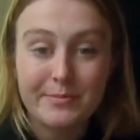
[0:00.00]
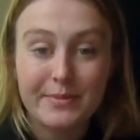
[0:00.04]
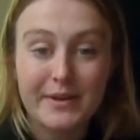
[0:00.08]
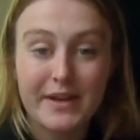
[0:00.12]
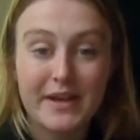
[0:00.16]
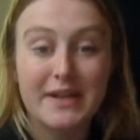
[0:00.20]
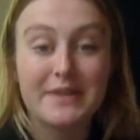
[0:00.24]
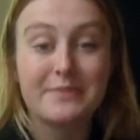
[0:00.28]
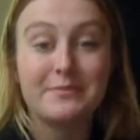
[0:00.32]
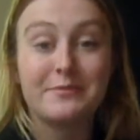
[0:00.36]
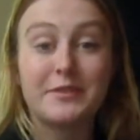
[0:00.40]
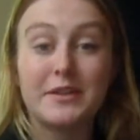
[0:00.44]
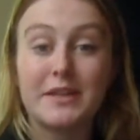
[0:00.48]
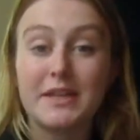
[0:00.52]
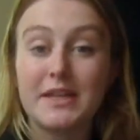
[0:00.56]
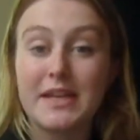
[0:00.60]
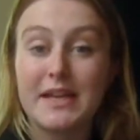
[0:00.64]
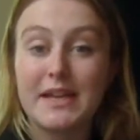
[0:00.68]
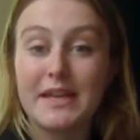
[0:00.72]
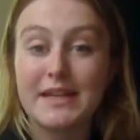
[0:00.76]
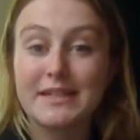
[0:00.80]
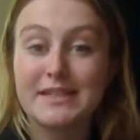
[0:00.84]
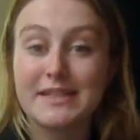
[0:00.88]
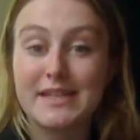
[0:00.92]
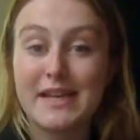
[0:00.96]
but I'm really
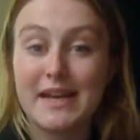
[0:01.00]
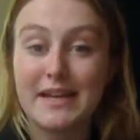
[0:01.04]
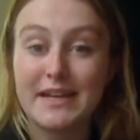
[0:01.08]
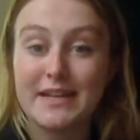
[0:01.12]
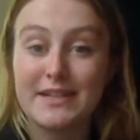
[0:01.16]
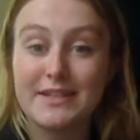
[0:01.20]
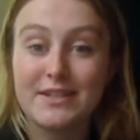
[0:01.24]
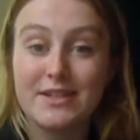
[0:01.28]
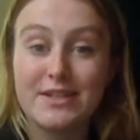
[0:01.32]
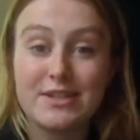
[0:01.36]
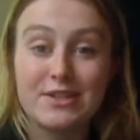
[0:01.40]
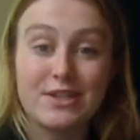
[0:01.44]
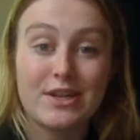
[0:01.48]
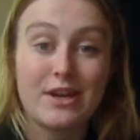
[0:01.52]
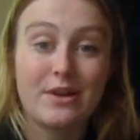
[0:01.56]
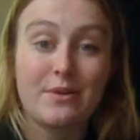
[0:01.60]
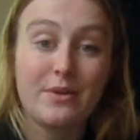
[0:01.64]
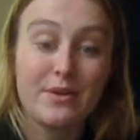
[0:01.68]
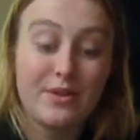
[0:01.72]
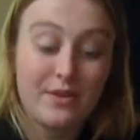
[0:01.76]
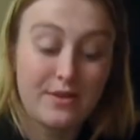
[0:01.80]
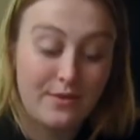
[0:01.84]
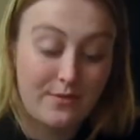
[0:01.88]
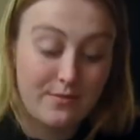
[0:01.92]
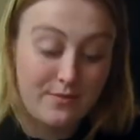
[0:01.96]
excited to share
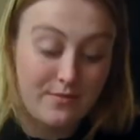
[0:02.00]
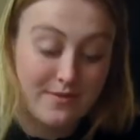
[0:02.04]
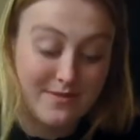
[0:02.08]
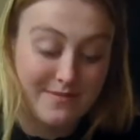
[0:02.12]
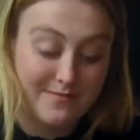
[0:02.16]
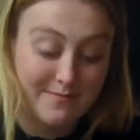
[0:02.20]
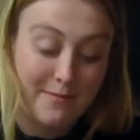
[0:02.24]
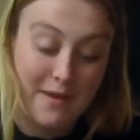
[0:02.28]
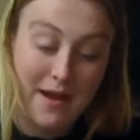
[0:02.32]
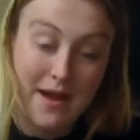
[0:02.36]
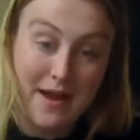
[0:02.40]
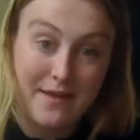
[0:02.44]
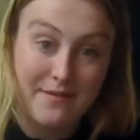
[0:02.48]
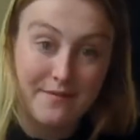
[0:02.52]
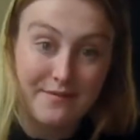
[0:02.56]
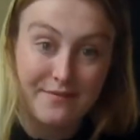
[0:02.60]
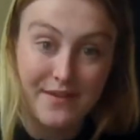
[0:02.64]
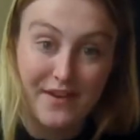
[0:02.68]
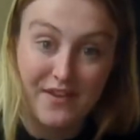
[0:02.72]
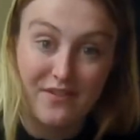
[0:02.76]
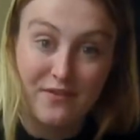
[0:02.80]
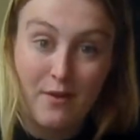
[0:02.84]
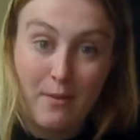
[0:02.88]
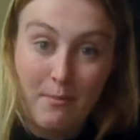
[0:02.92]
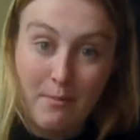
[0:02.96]
with you one of my
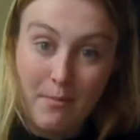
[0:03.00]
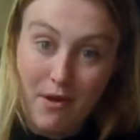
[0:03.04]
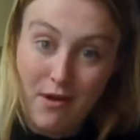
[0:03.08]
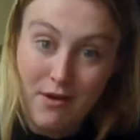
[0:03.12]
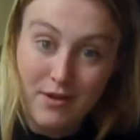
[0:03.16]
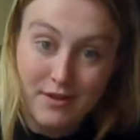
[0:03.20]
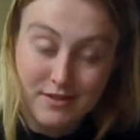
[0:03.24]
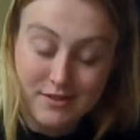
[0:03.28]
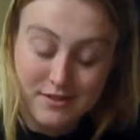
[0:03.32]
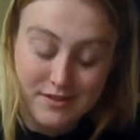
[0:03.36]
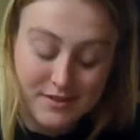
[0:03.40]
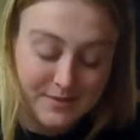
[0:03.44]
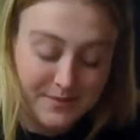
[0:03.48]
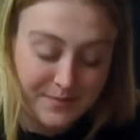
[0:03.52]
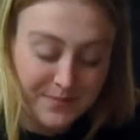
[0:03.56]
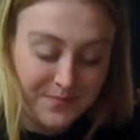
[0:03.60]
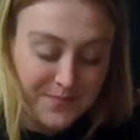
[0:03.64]
favorite books.